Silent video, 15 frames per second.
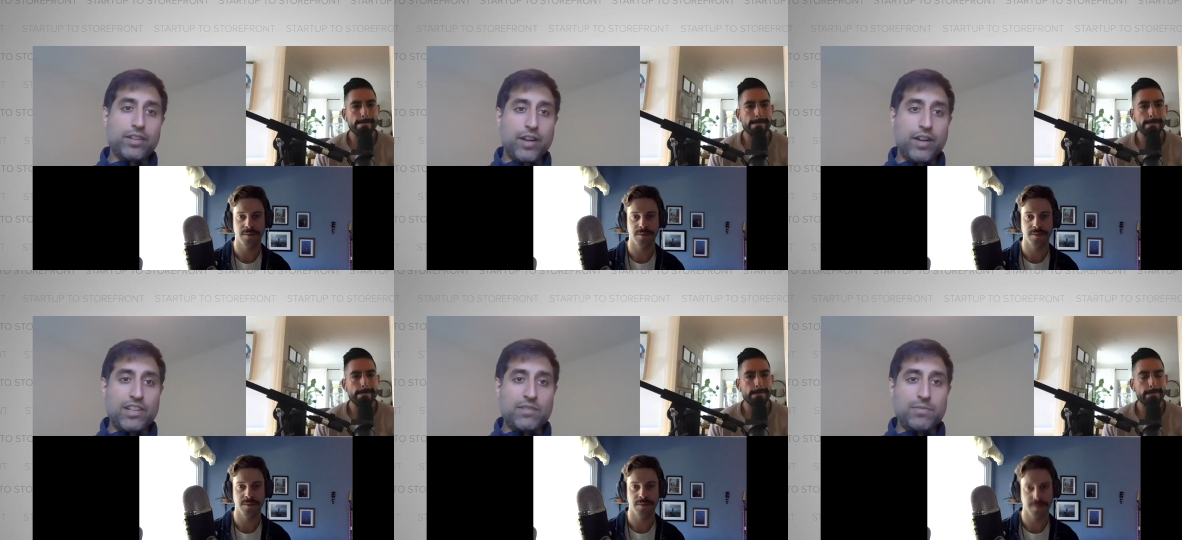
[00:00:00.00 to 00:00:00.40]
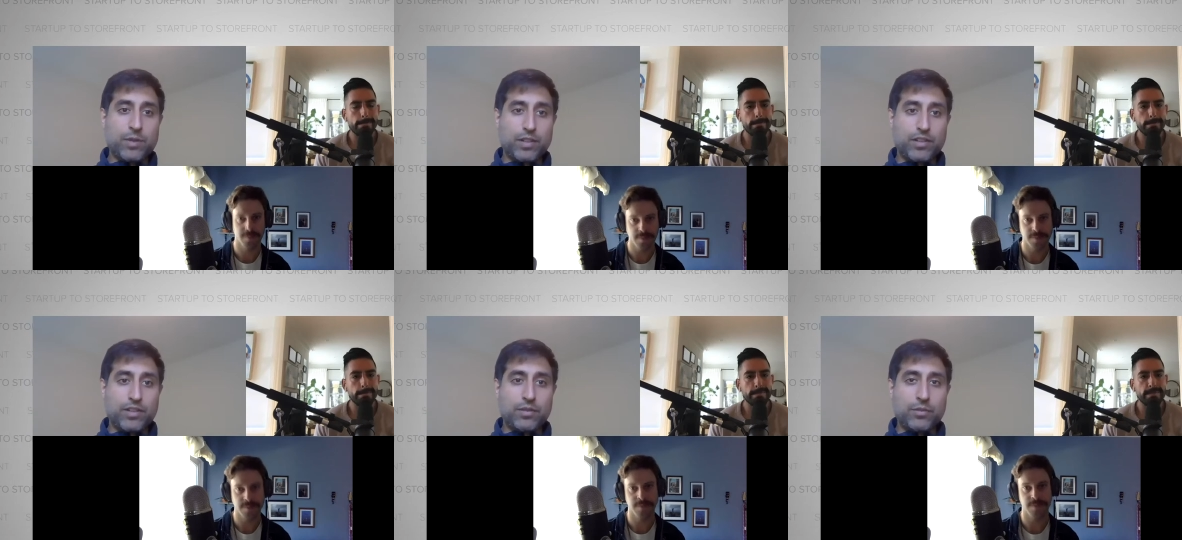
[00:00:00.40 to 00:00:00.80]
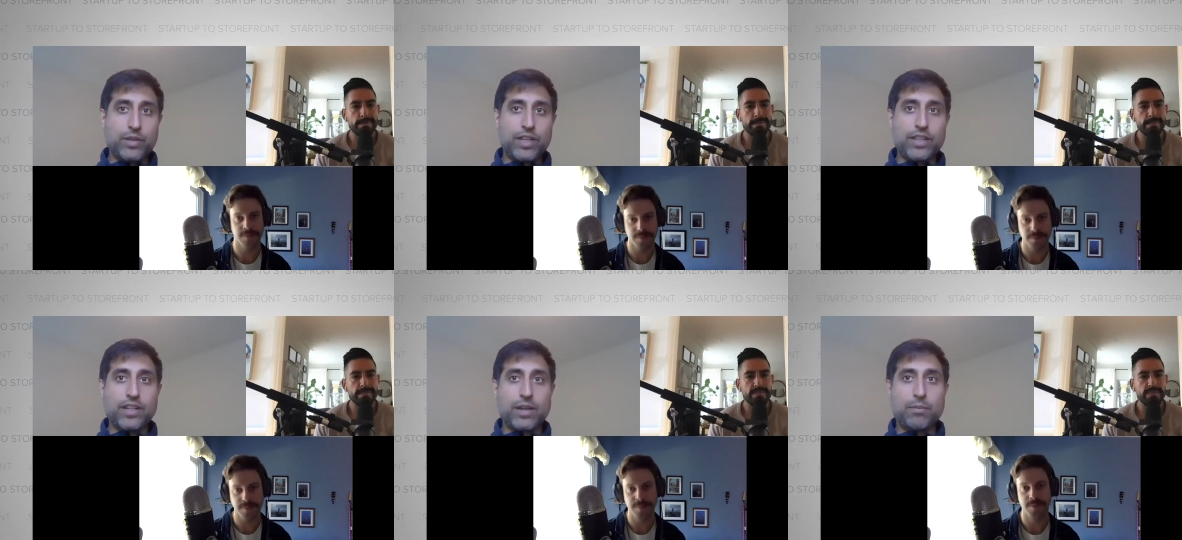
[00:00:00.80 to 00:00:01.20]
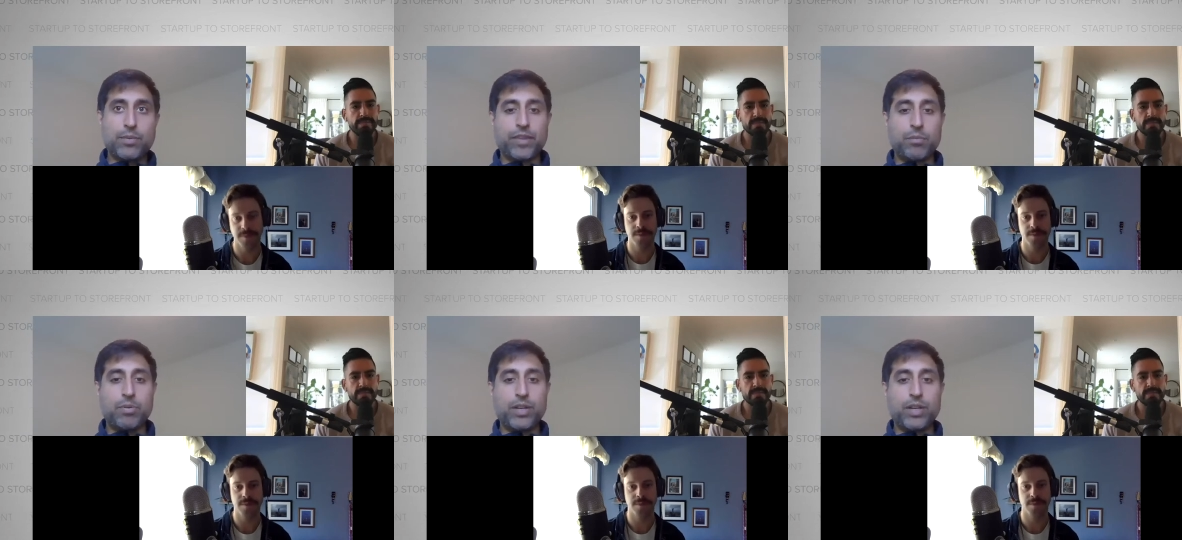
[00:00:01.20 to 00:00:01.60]
Speaker 1: hospitals? And we ended up
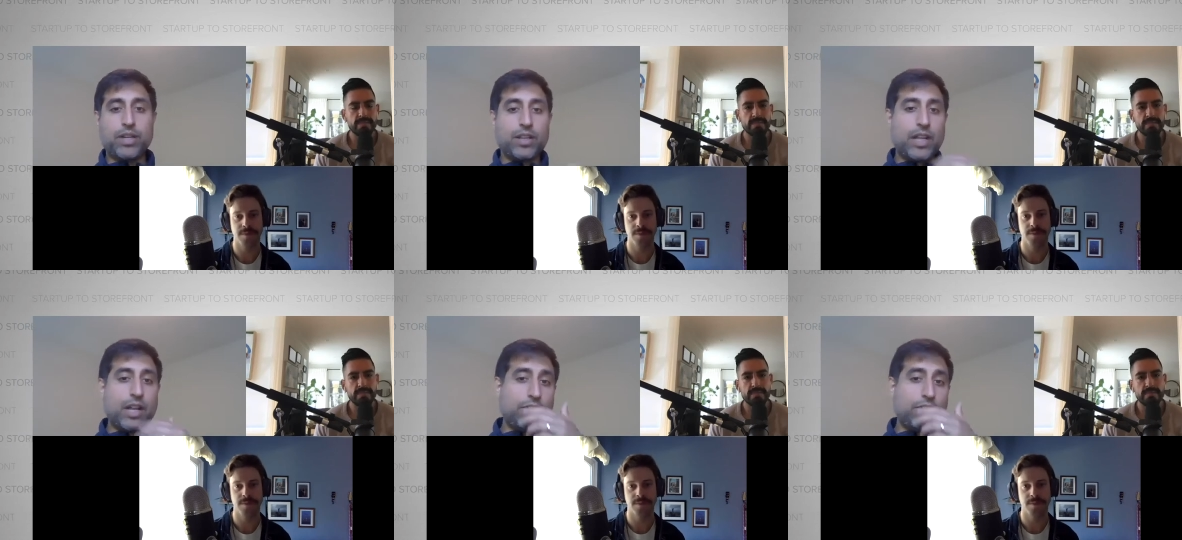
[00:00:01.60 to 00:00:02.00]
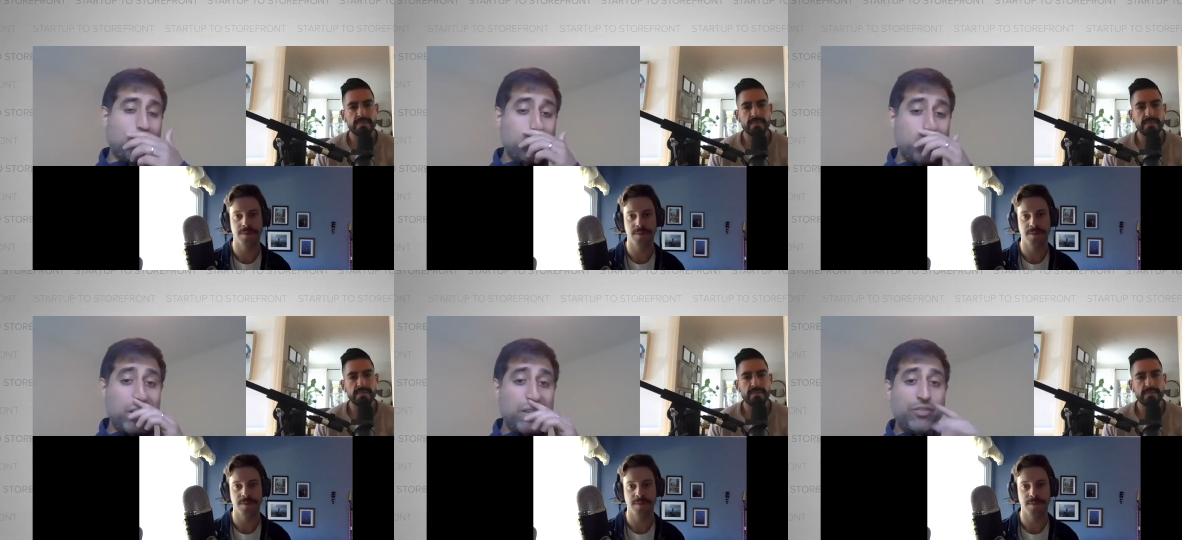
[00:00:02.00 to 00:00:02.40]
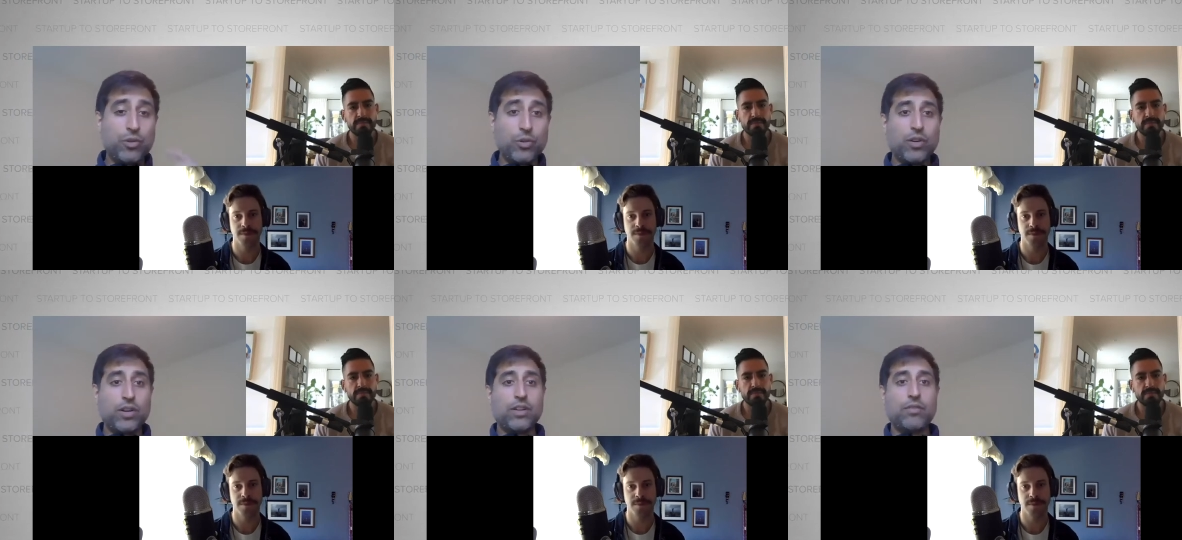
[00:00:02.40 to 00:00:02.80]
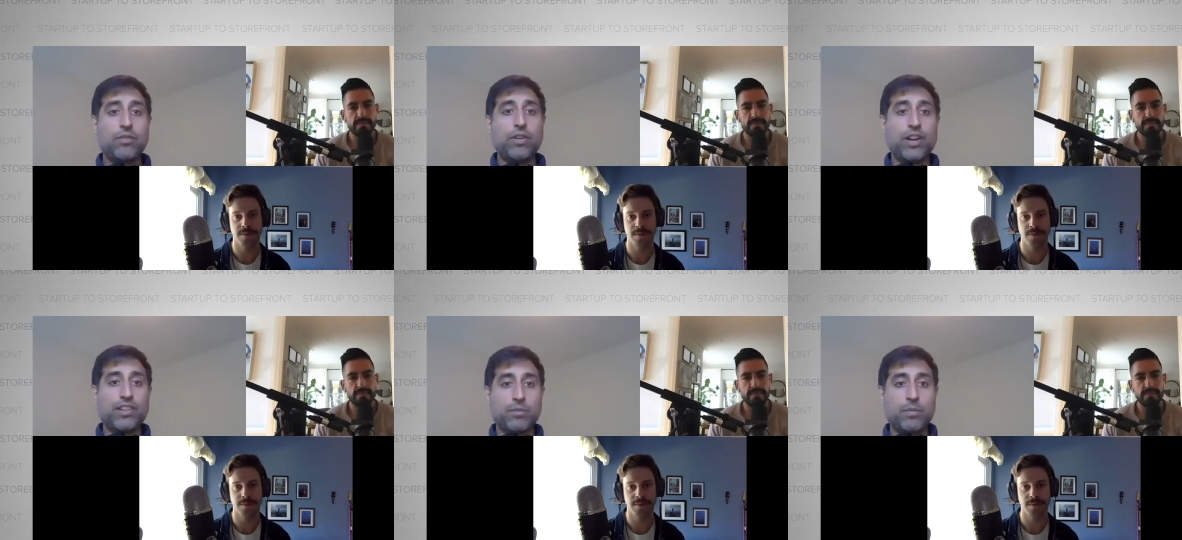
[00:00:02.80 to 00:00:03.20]
putting a lot of our own money forward,
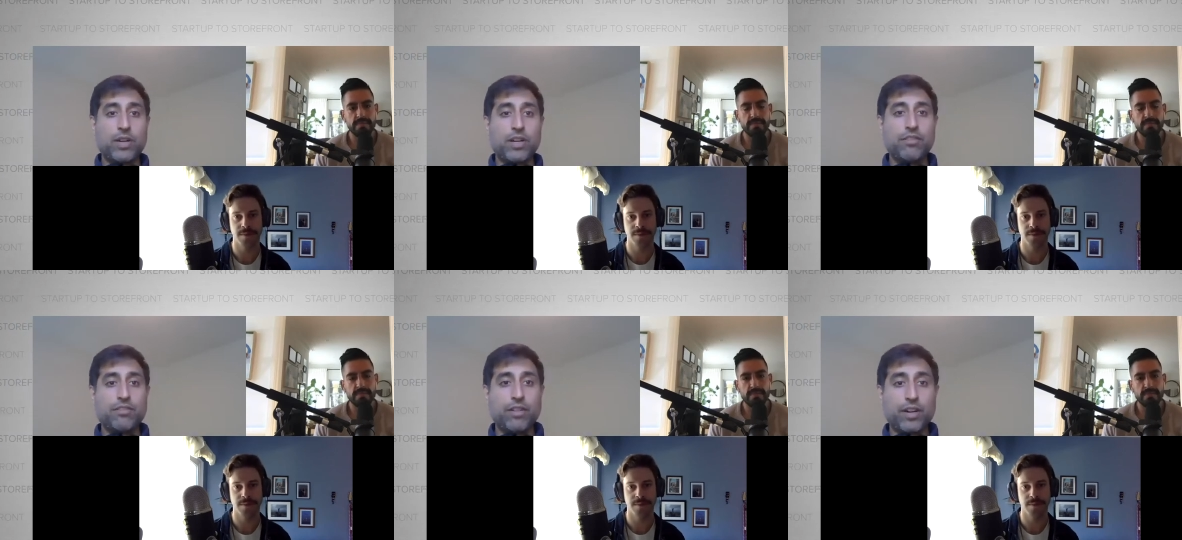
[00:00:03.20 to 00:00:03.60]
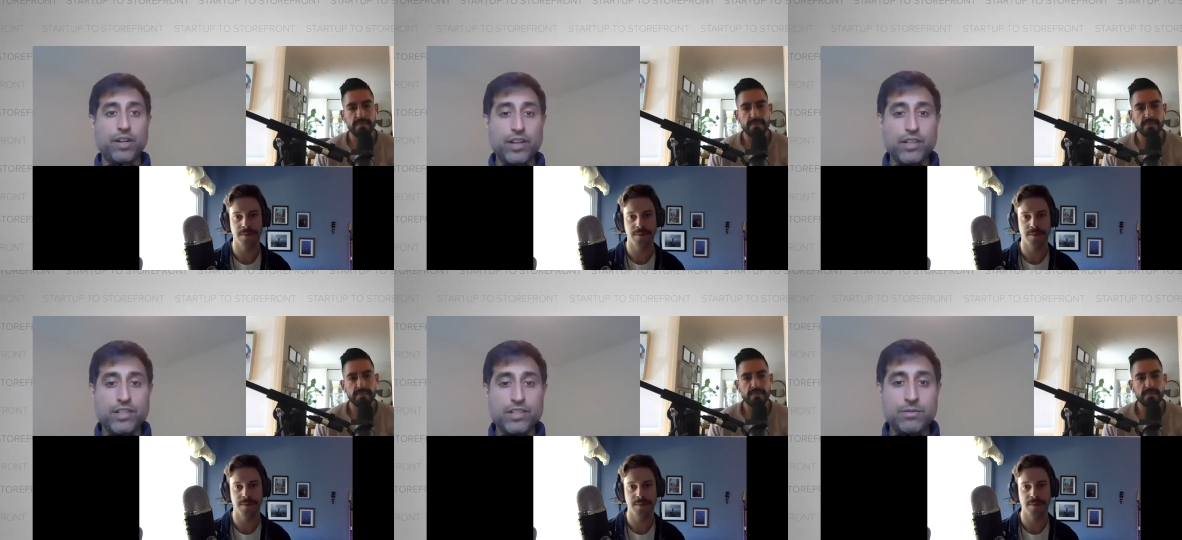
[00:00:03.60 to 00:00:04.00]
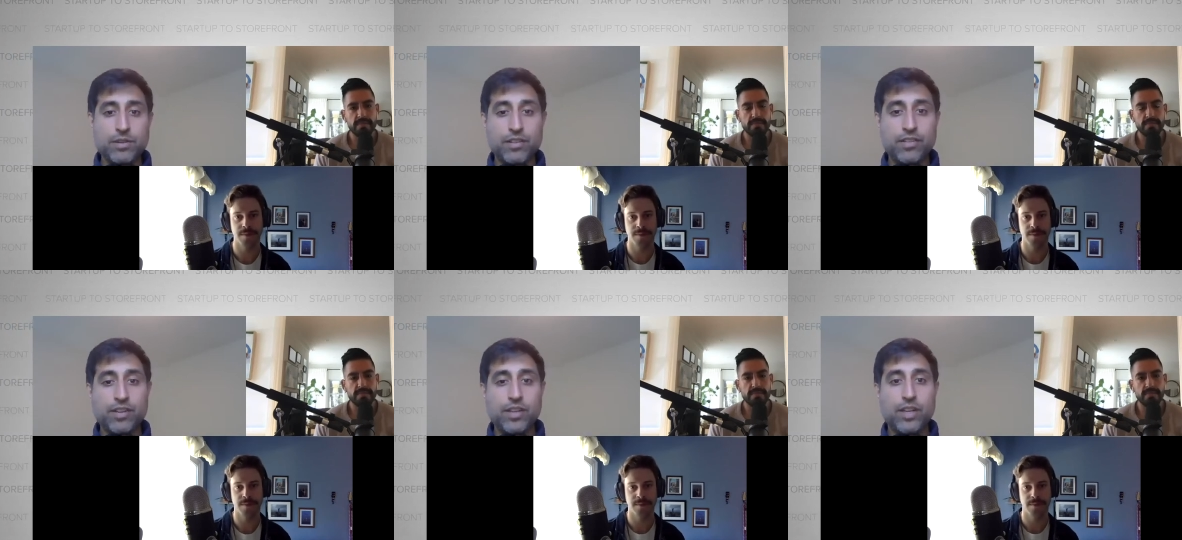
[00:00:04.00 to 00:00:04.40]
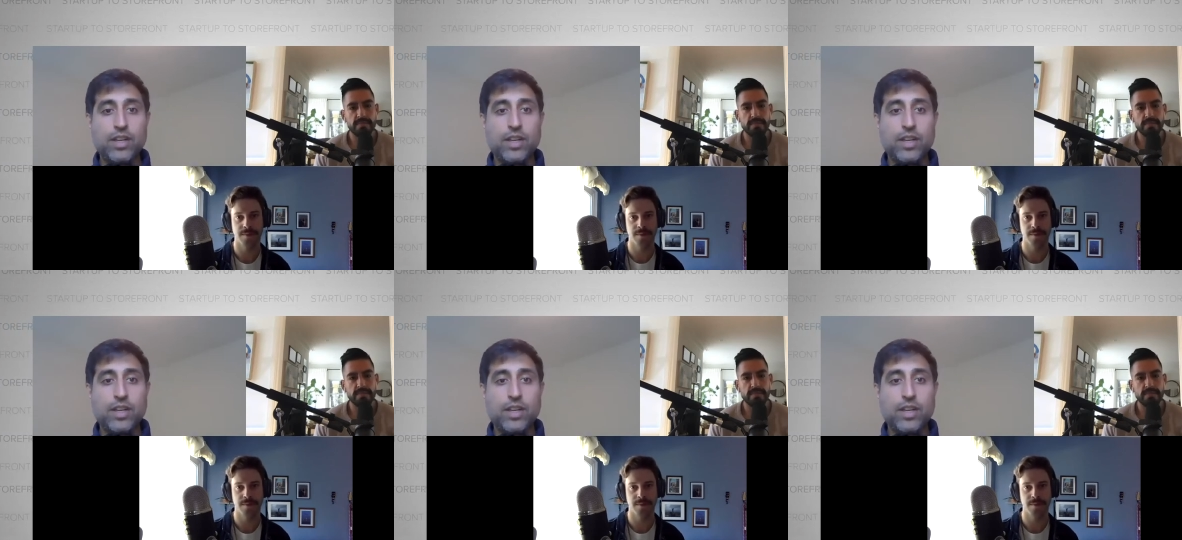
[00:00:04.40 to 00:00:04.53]
raising money from our customers,